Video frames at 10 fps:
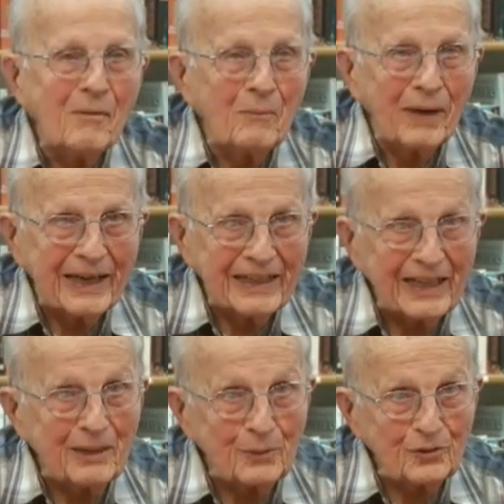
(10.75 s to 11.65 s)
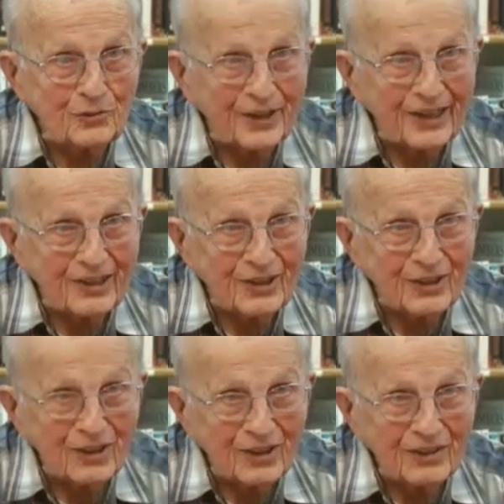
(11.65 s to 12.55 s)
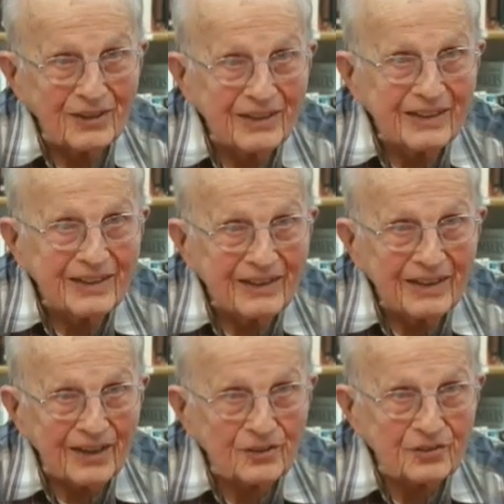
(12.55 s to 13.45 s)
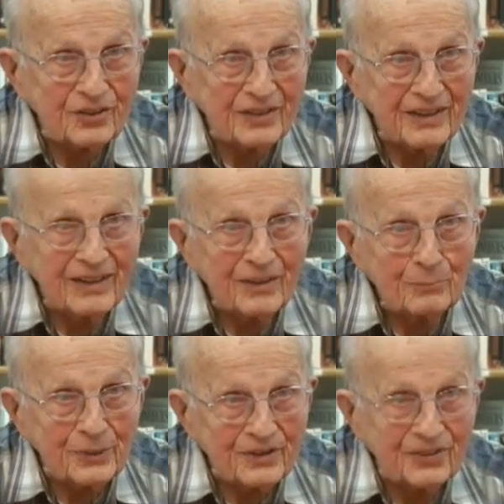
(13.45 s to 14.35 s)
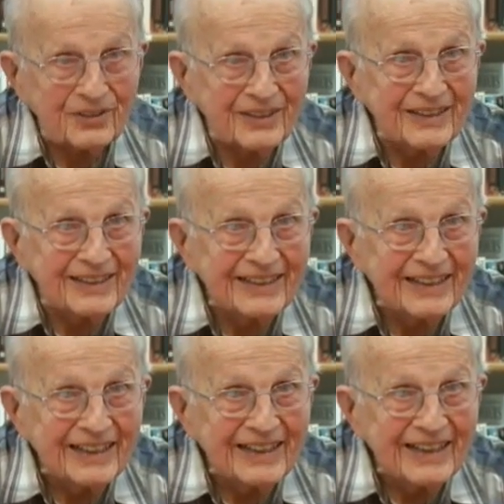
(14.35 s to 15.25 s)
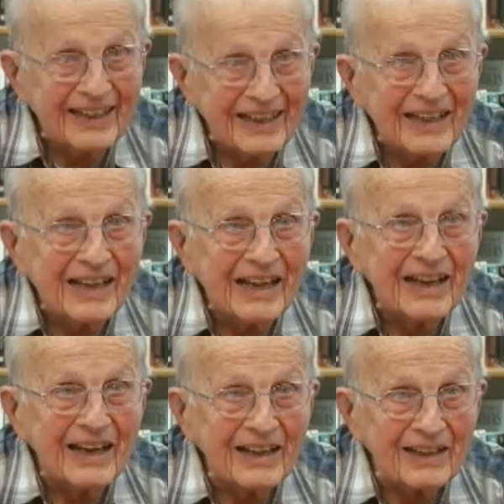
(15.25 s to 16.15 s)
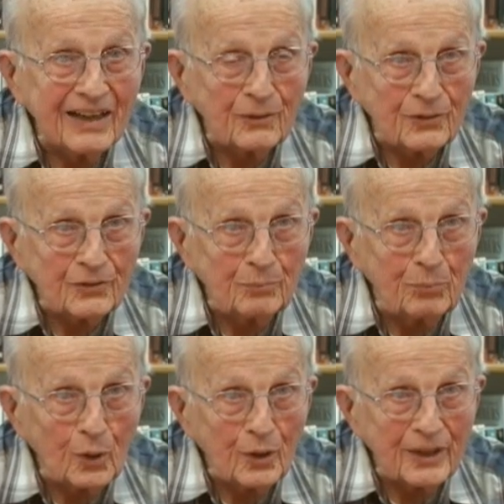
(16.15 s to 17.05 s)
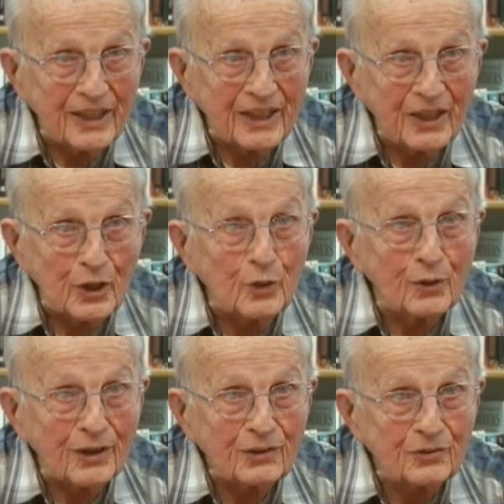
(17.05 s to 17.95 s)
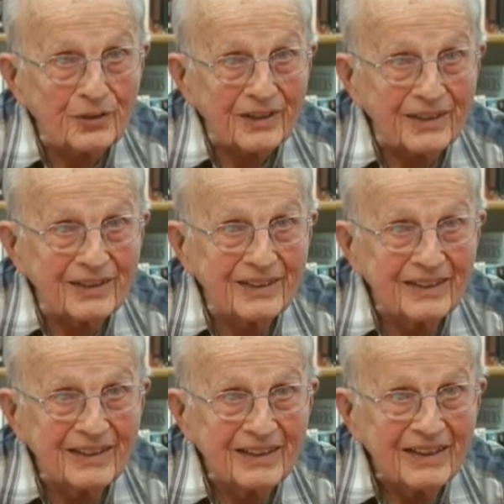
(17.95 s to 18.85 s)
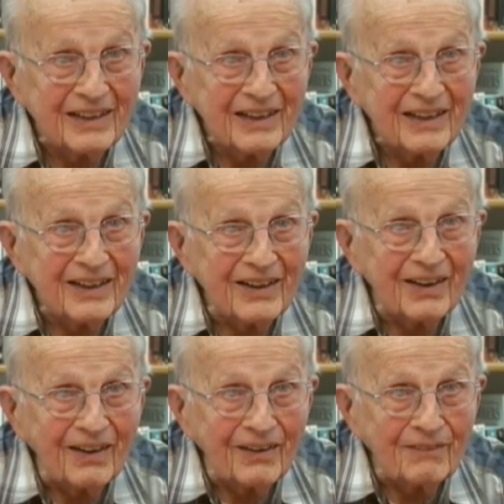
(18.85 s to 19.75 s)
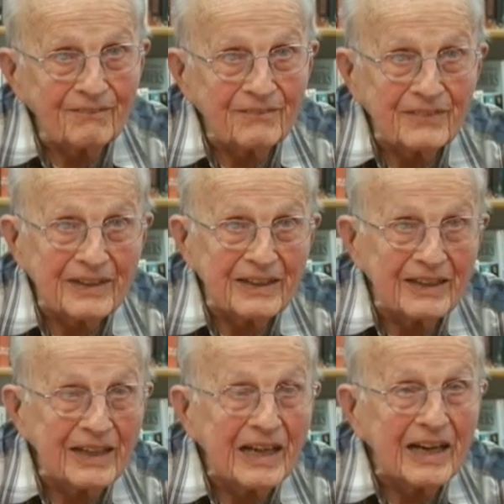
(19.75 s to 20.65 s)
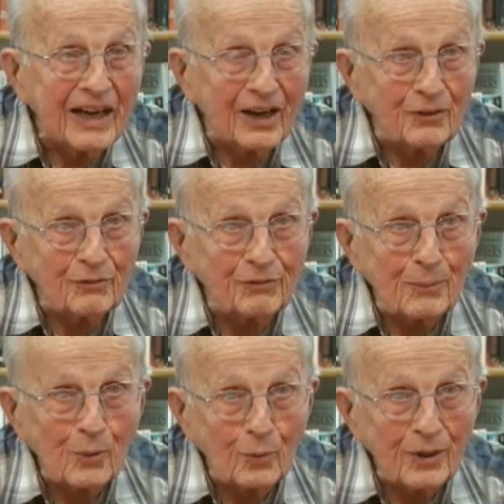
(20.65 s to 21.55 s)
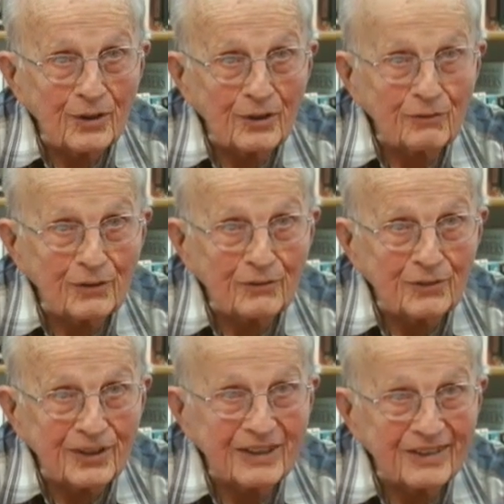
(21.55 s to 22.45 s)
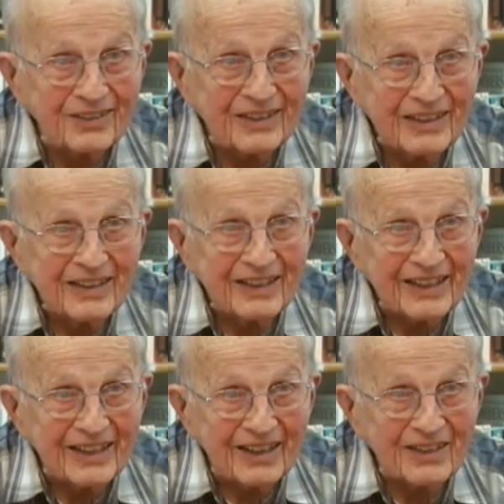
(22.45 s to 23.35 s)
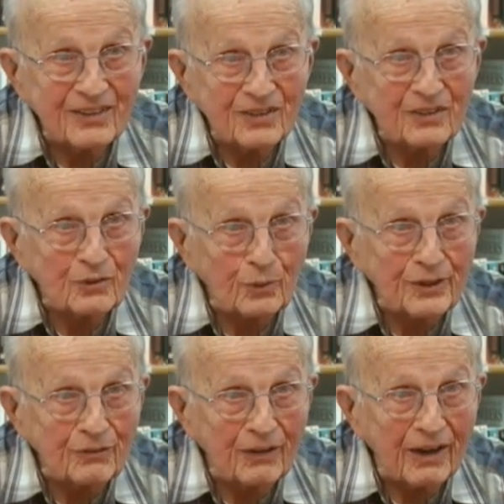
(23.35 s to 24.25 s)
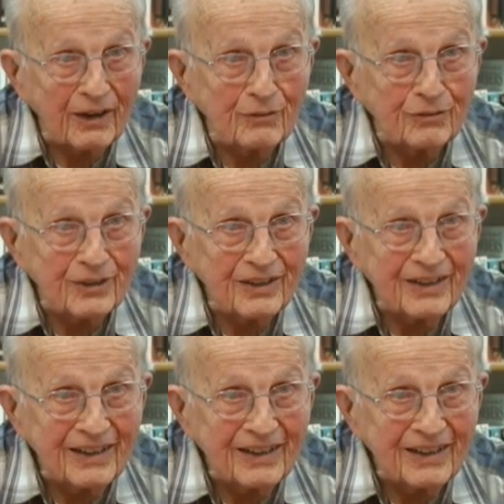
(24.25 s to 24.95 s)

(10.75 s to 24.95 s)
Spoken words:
My name is Daniel S. Pettee, and I was born in New York City on February 15th, 1925.